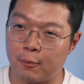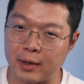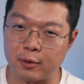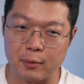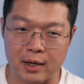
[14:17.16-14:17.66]

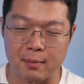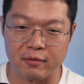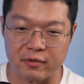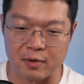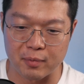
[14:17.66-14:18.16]
why not we come
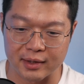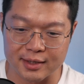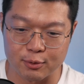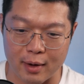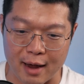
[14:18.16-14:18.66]
up with a
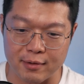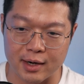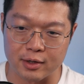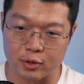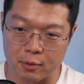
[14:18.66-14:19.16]
practice where every
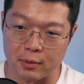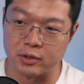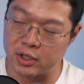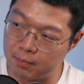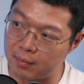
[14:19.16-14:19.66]
country will
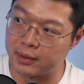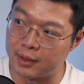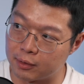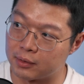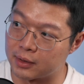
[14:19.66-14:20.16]
chip
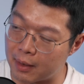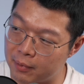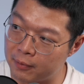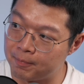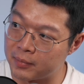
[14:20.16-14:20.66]
money into the
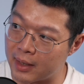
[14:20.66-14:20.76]
tabong,